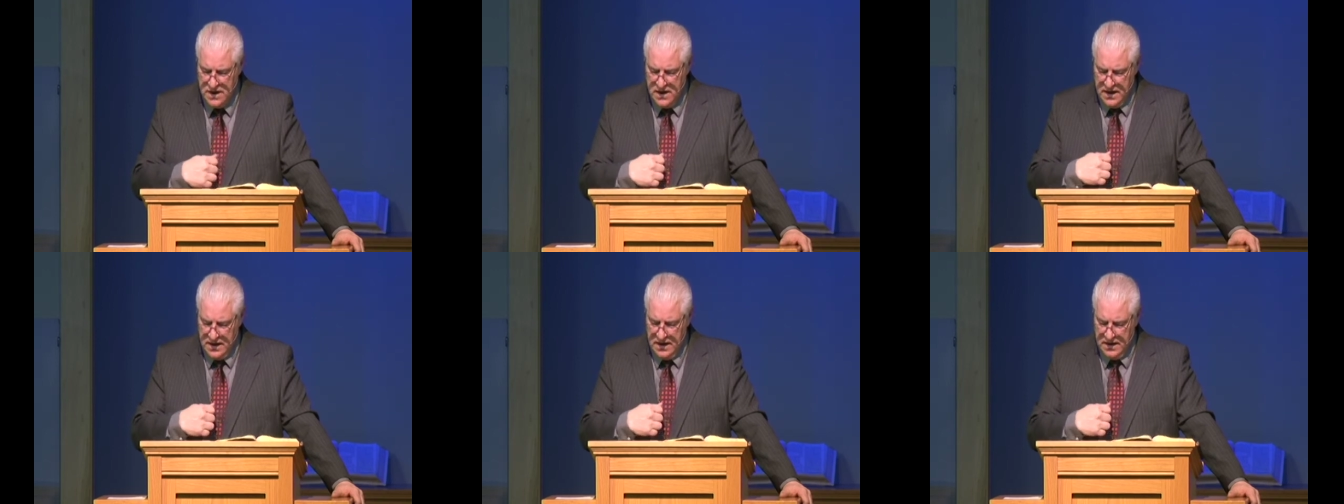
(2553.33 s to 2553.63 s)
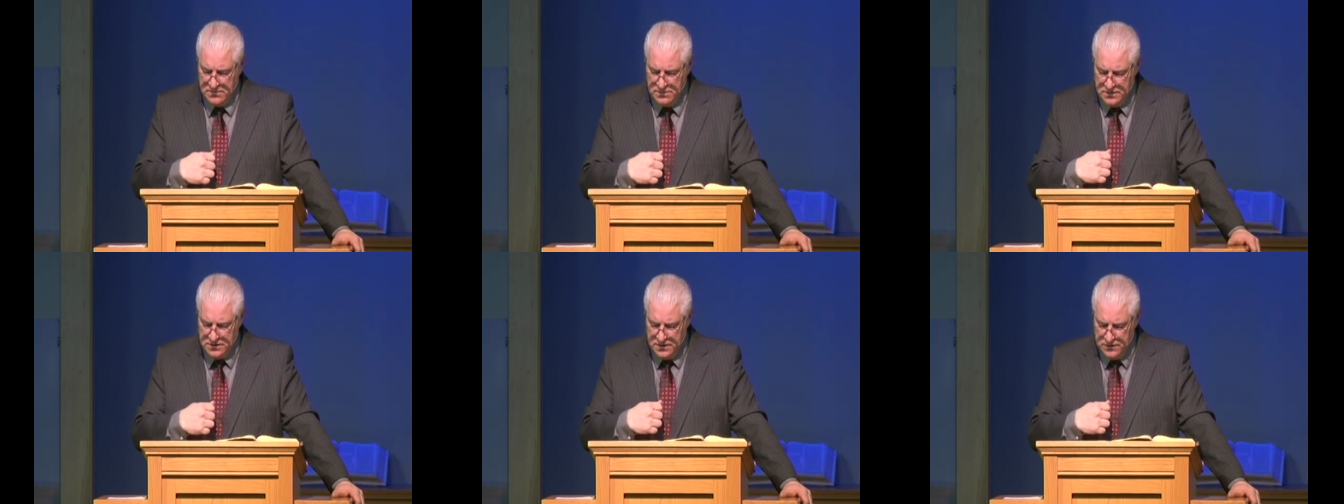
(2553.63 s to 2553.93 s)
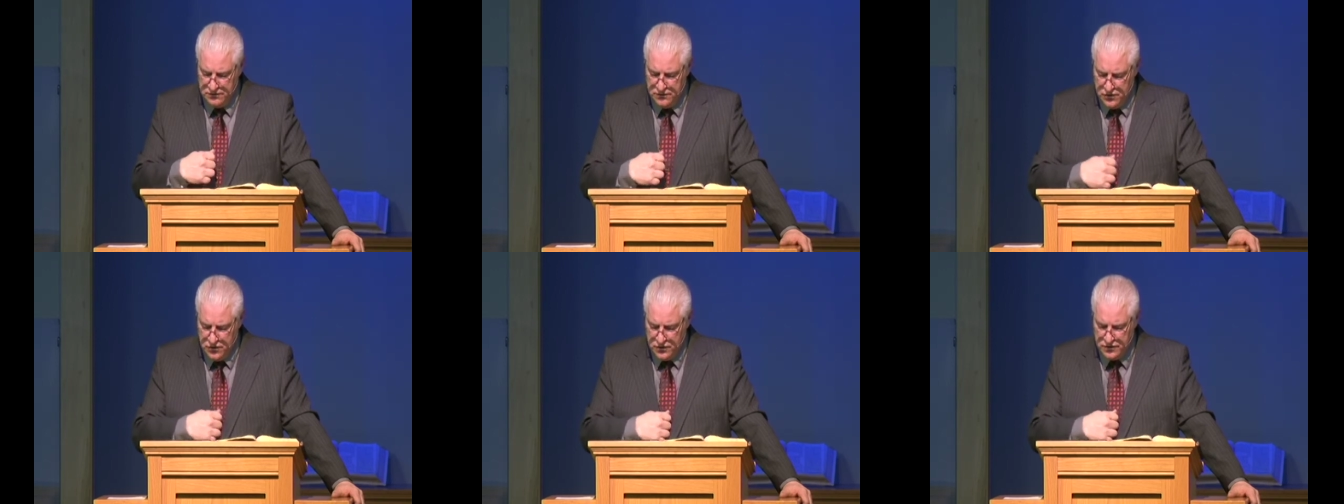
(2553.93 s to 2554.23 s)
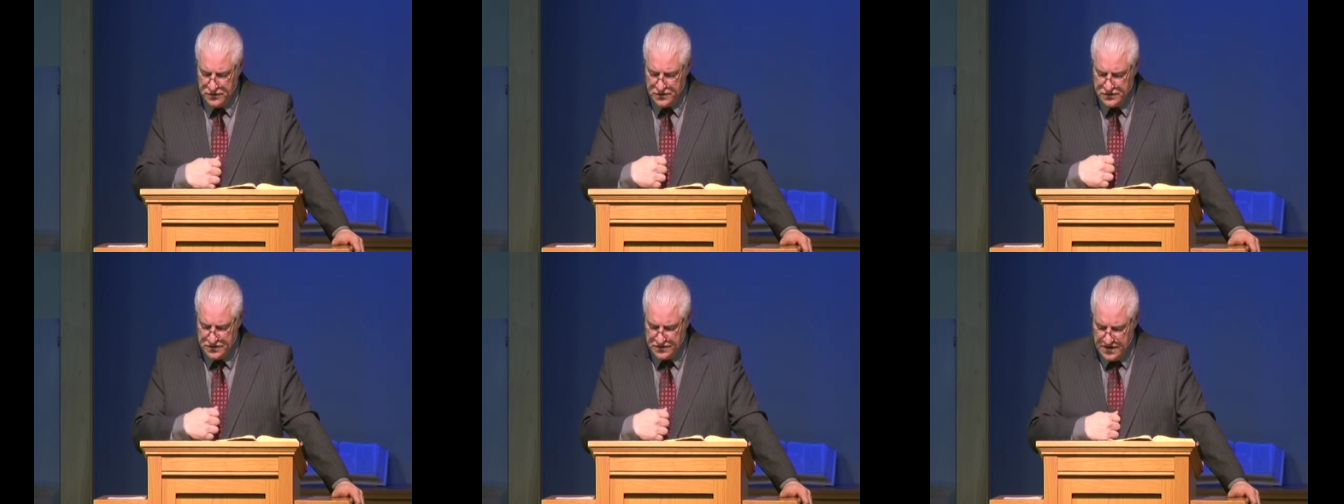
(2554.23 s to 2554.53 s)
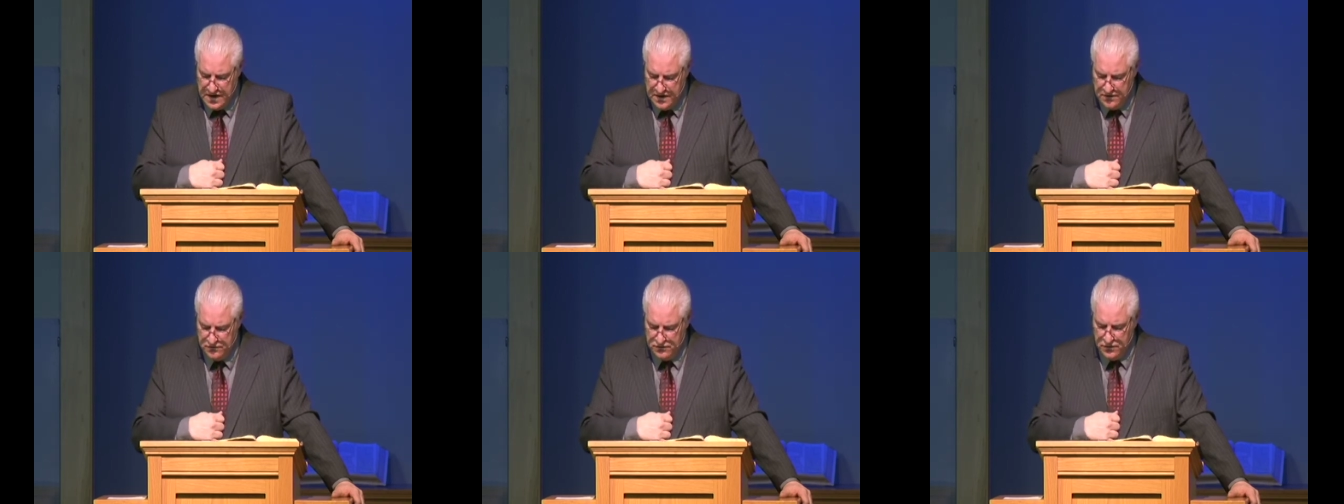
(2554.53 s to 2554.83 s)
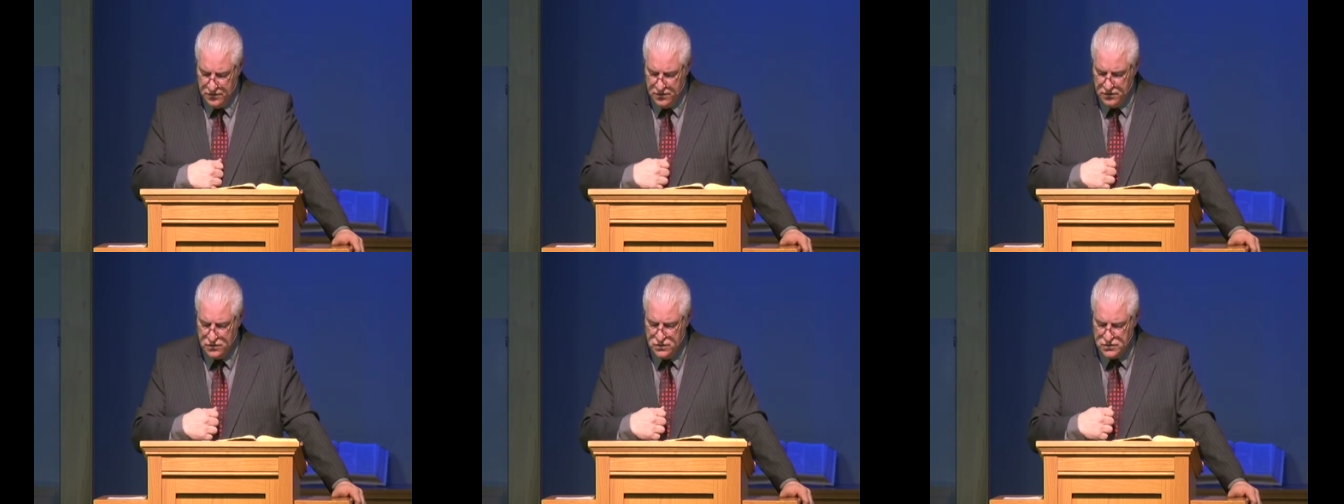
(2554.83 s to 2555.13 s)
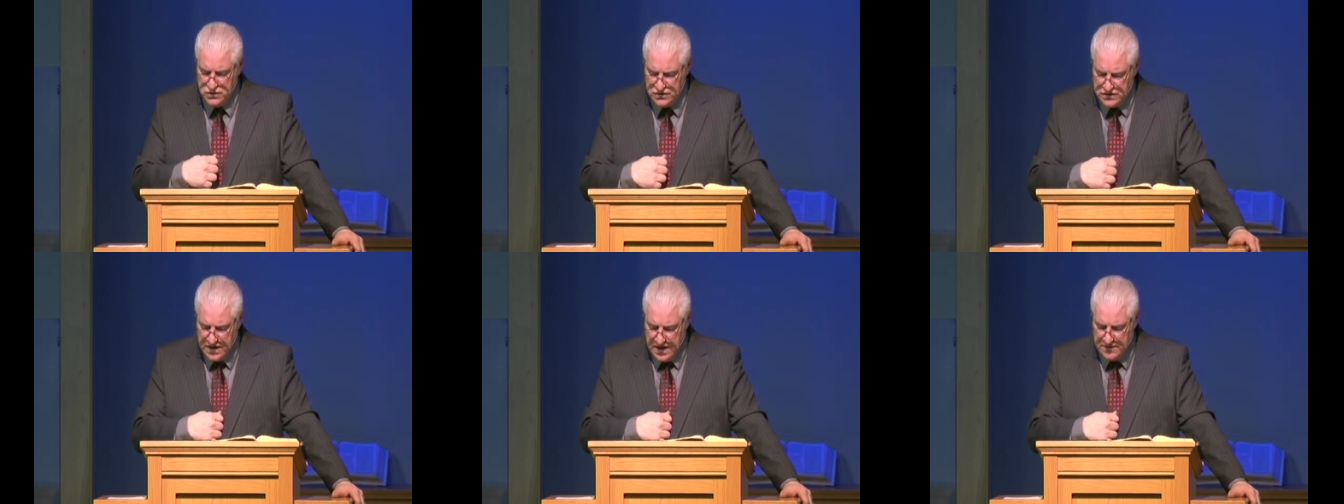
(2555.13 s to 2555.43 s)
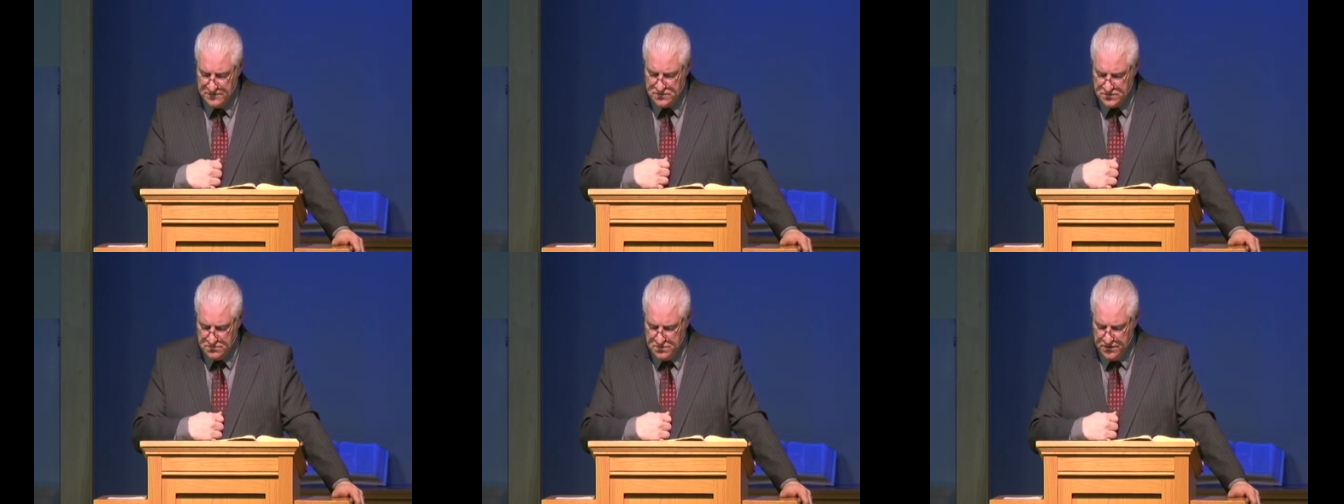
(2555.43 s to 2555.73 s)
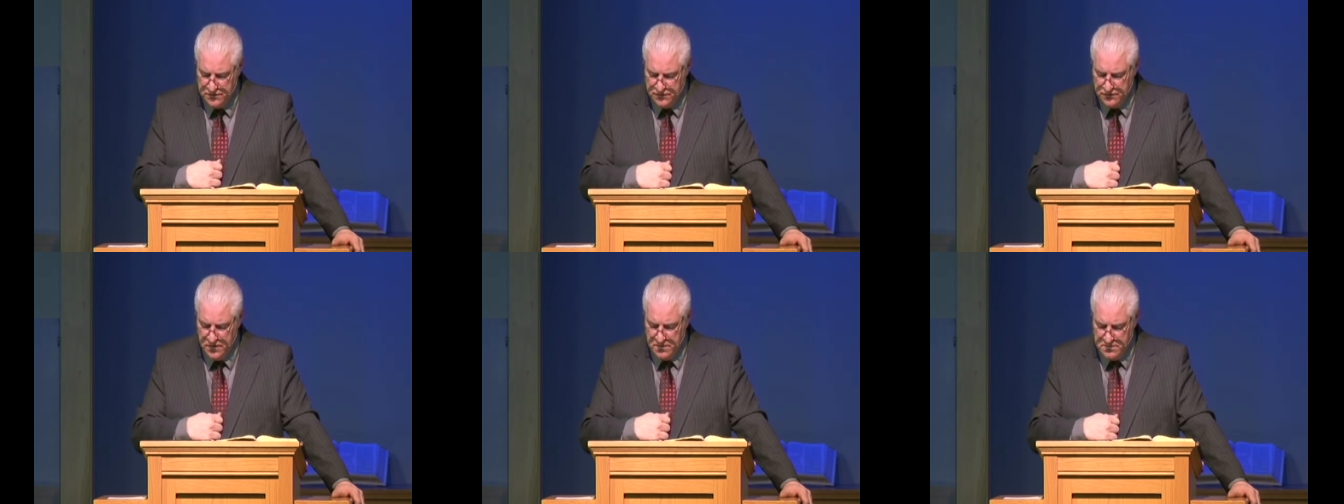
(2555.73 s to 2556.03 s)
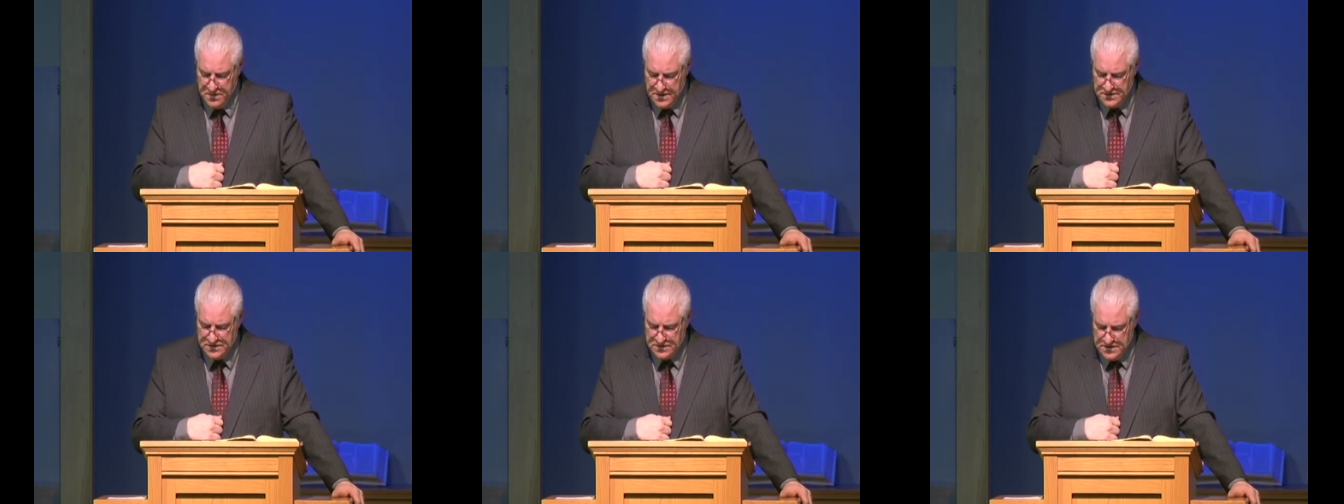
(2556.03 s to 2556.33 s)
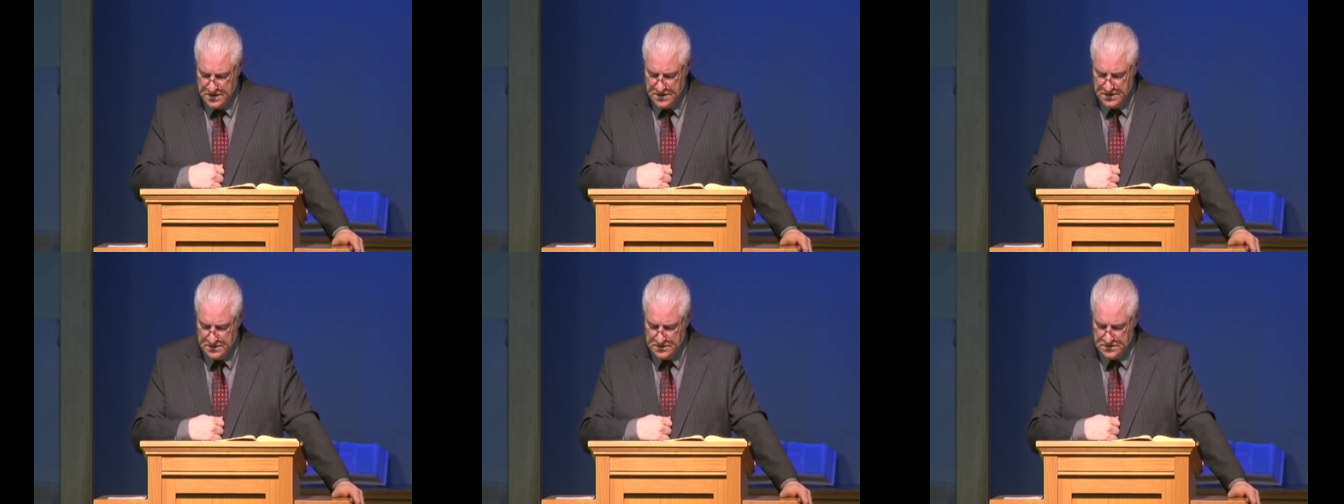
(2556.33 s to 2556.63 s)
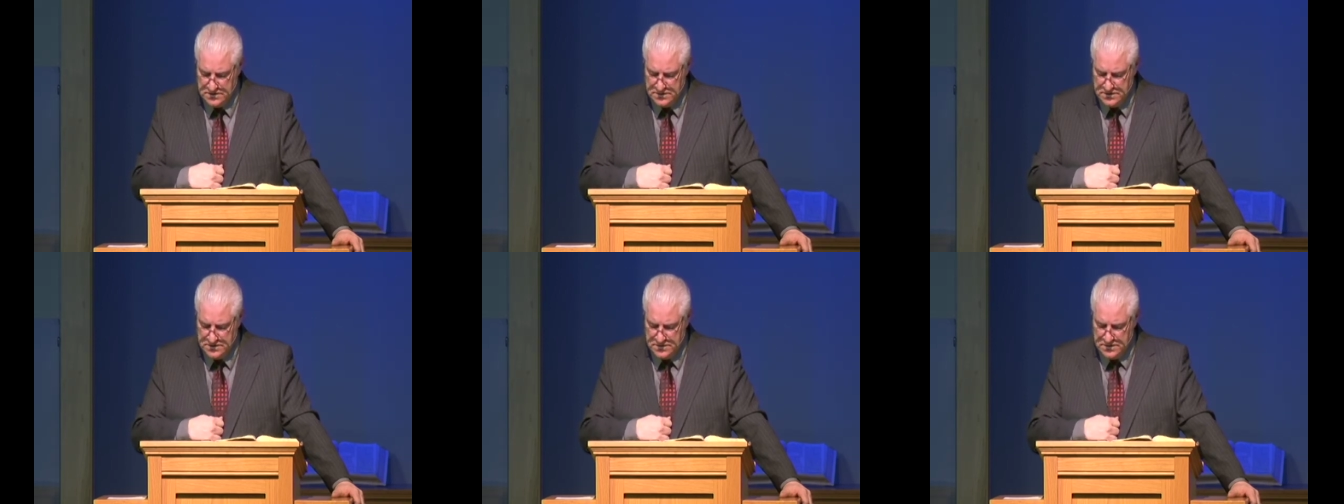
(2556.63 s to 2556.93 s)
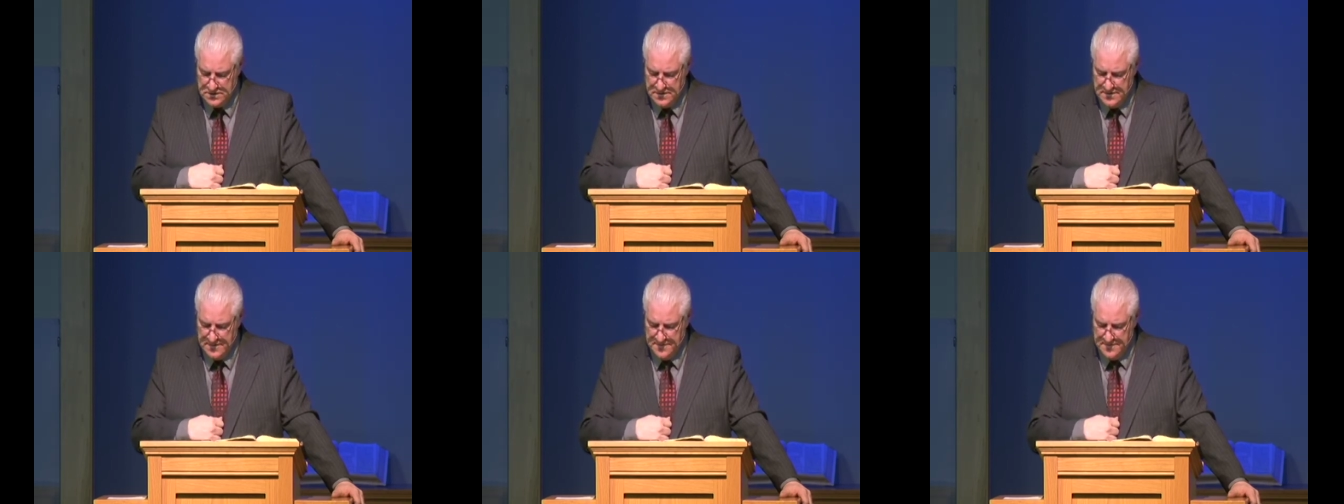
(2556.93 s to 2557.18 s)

and I believe you're the Savior who saves me from my sins.